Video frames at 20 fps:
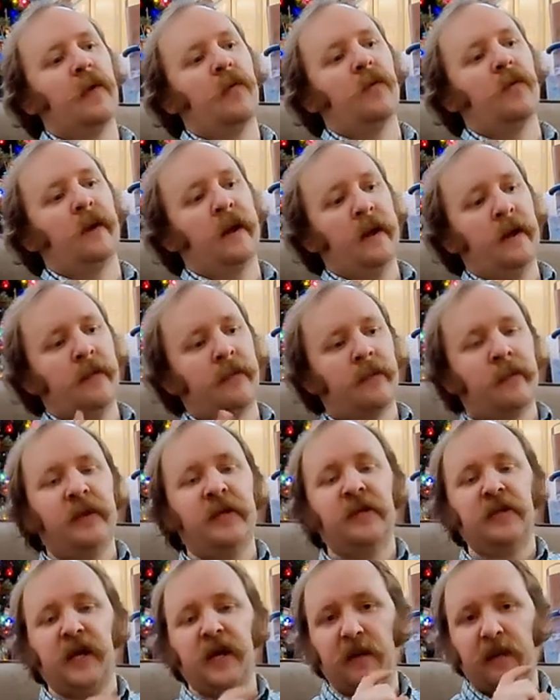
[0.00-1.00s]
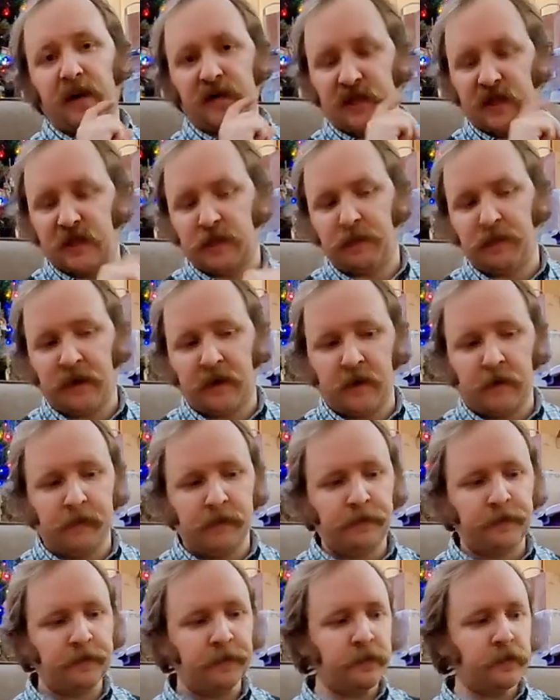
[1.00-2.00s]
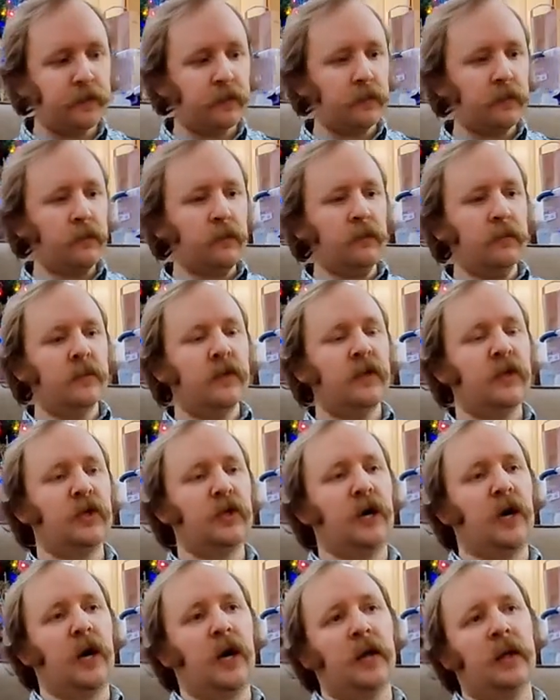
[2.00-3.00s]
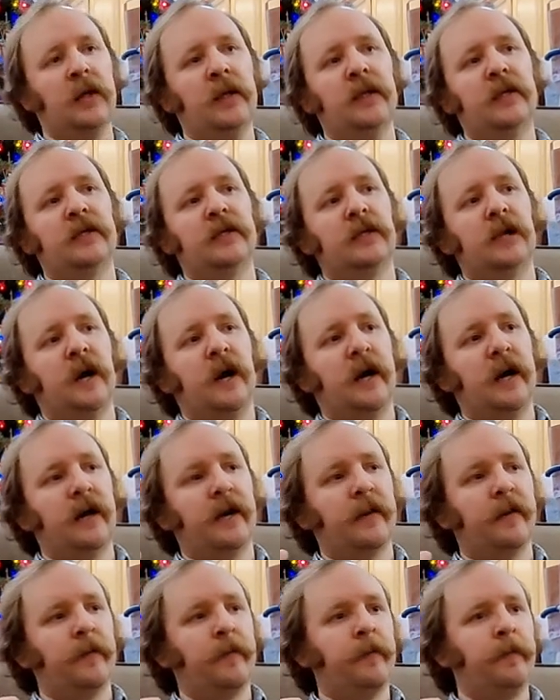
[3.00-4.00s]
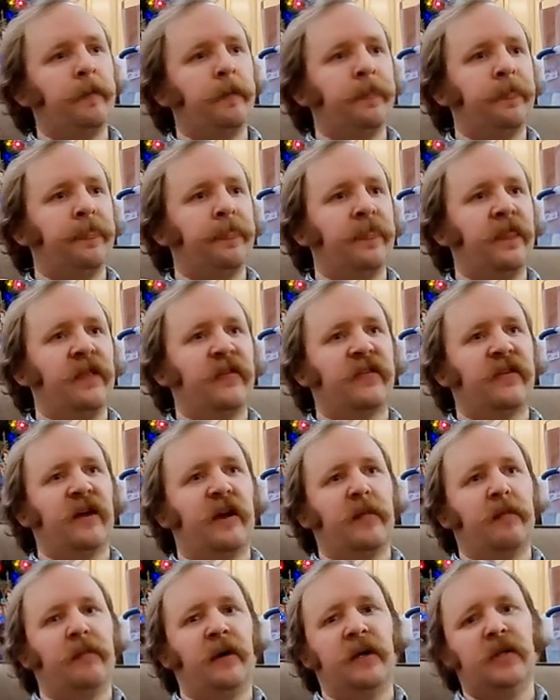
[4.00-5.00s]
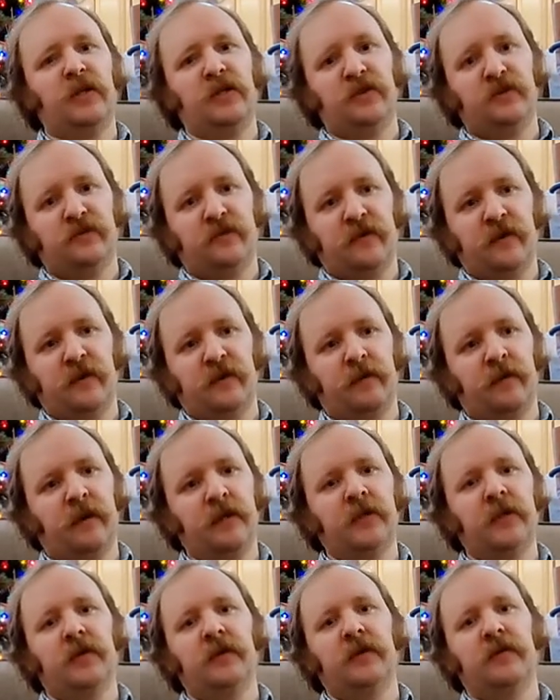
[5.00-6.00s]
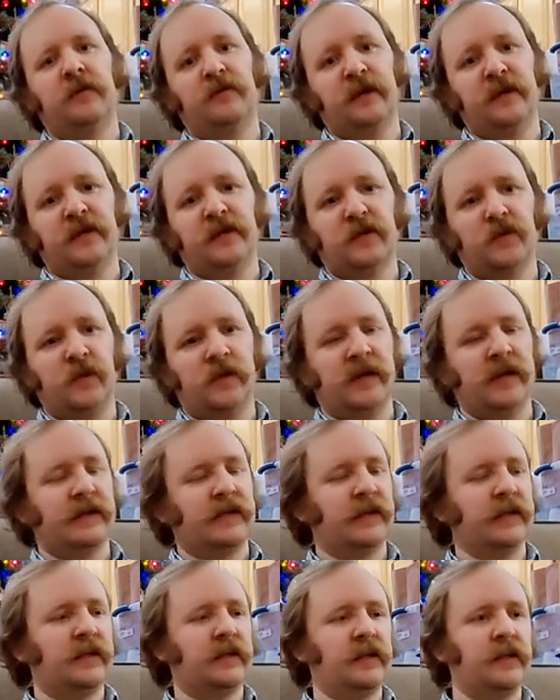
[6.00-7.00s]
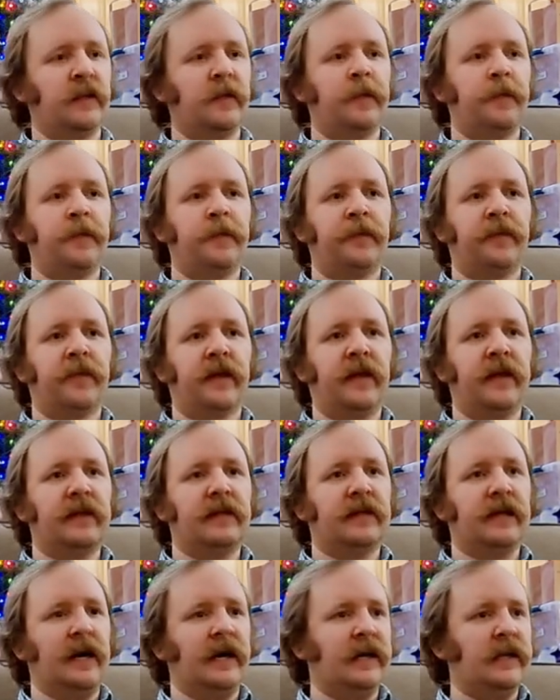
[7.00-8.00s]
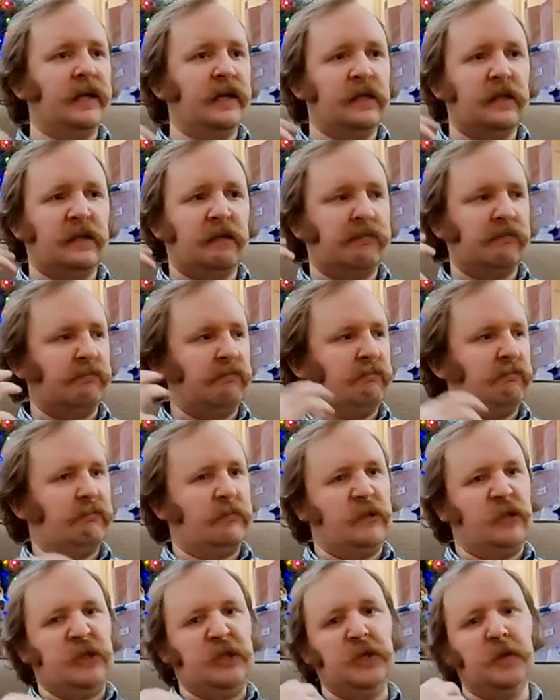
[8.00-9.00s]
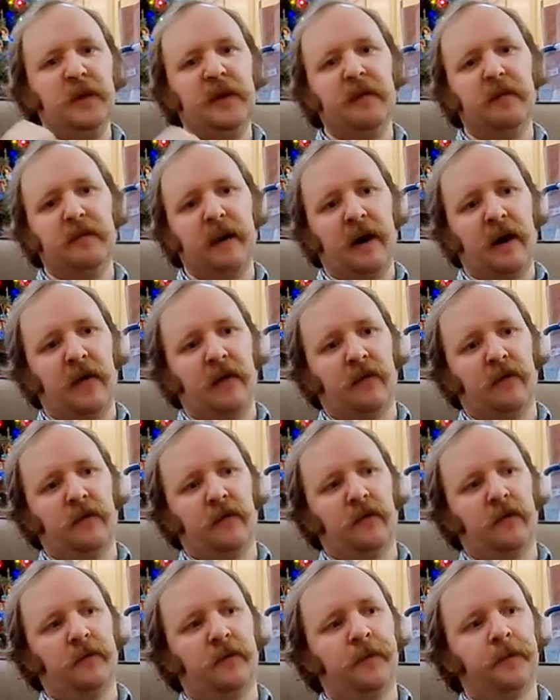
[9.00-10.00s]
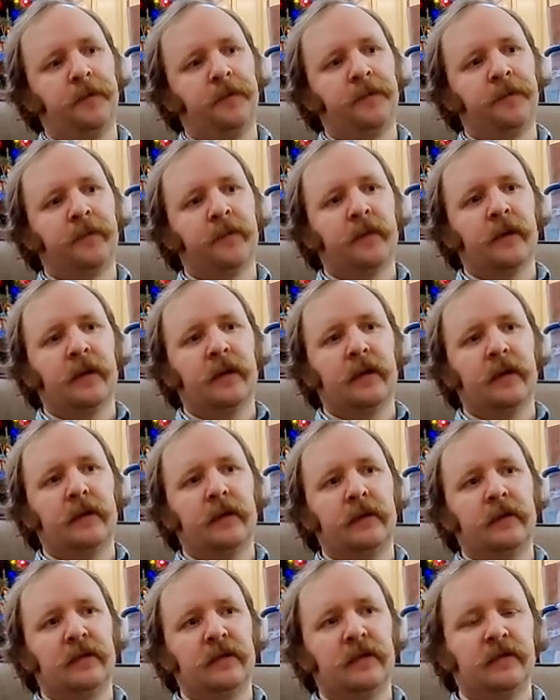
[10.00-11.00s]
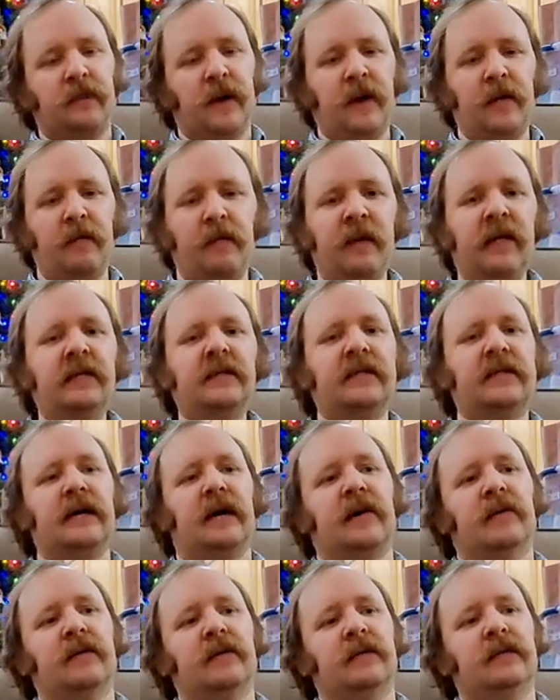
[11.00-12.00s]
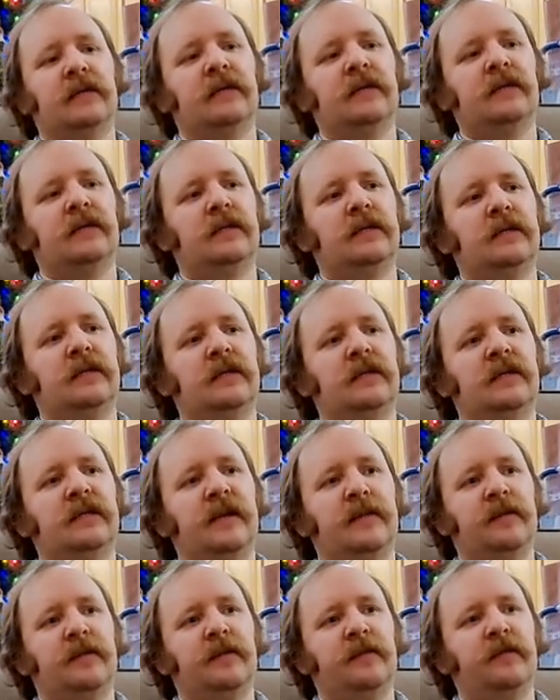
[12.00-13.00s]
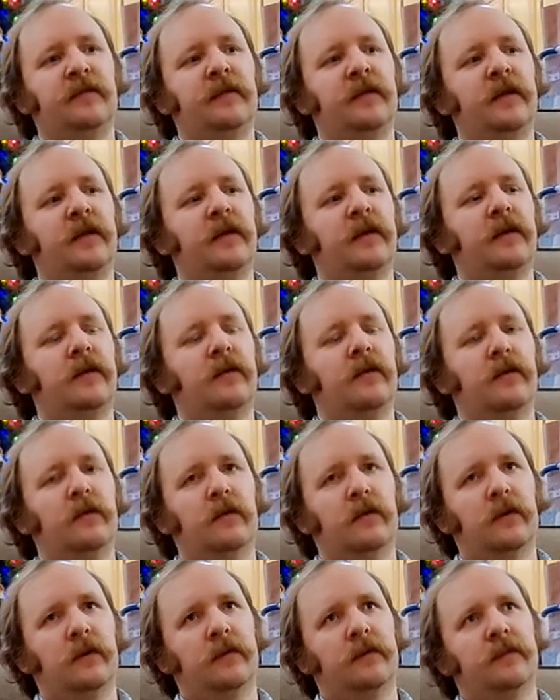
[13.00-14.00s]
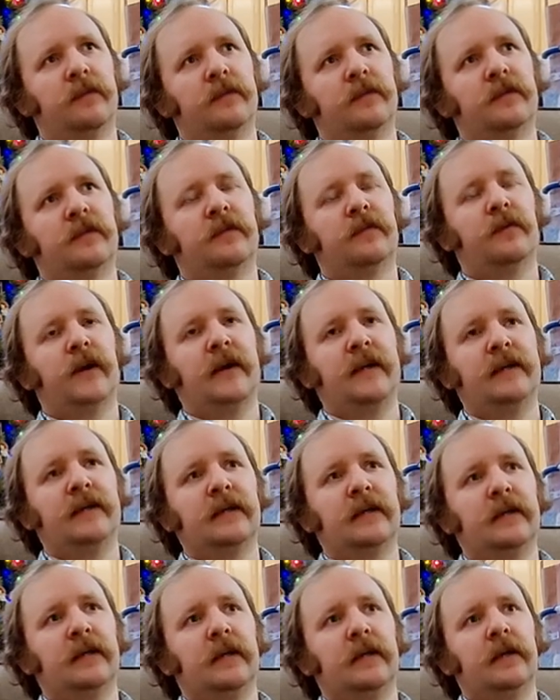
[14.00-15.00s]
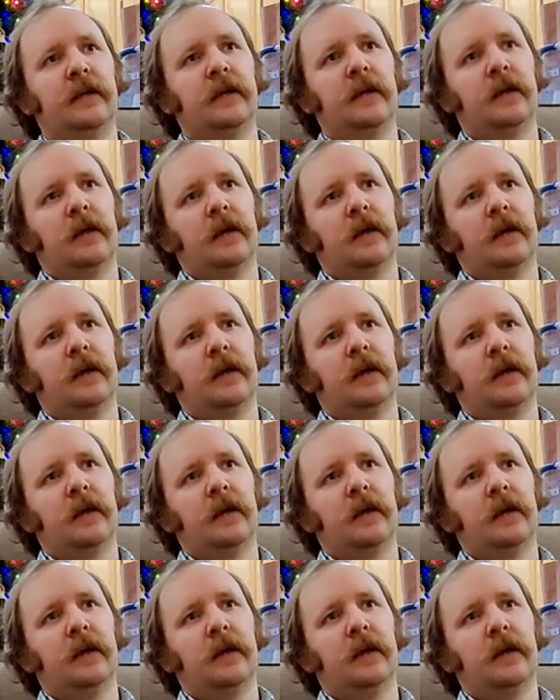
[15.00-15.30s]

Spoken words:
What I appreciate about this beer, the chocolate is not this kind of punch you in the face sweetness. It's not this chewy mouthful. Despite being a stout, this is deceptively or surprisingly